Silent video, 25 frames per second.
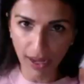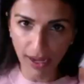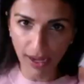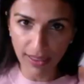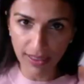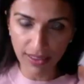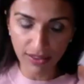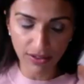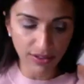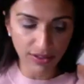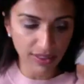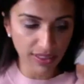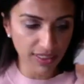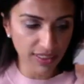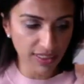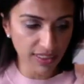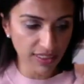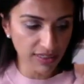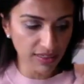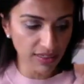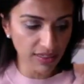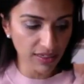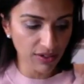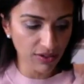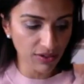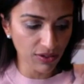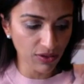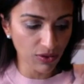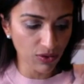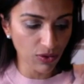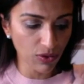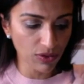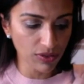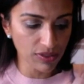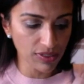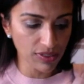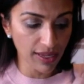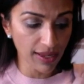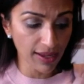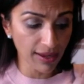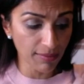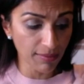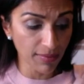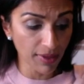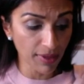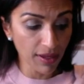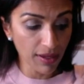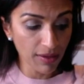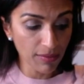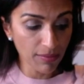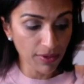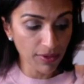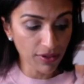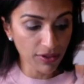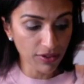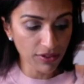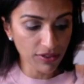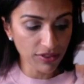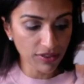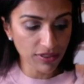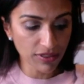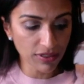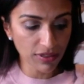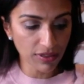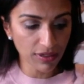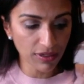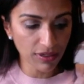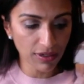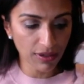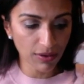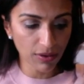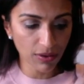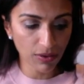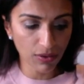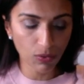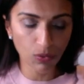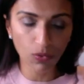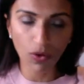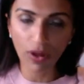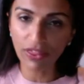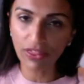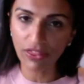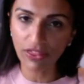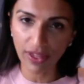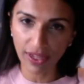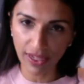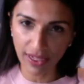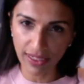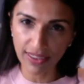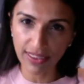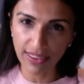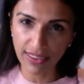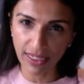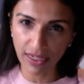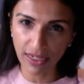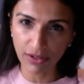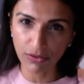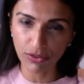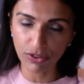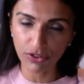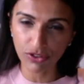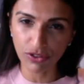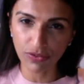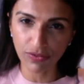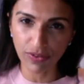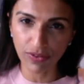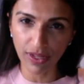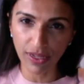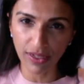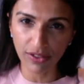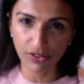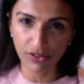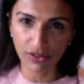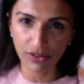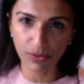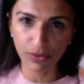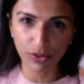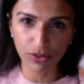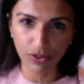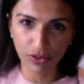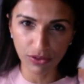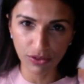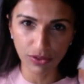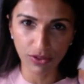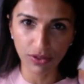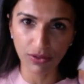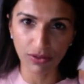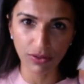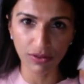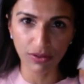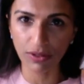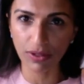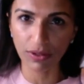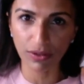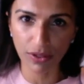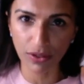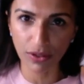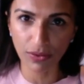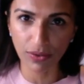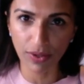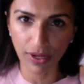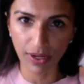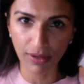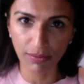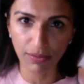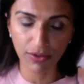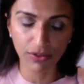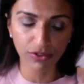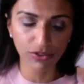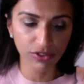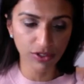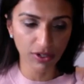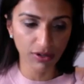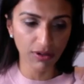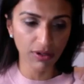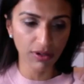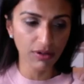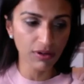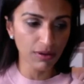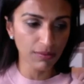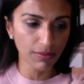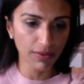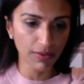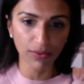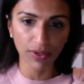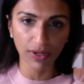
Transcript: eyes on this, you know, the whole time, because one thing is skin rejuvenation, which, you know, you and I both share in common.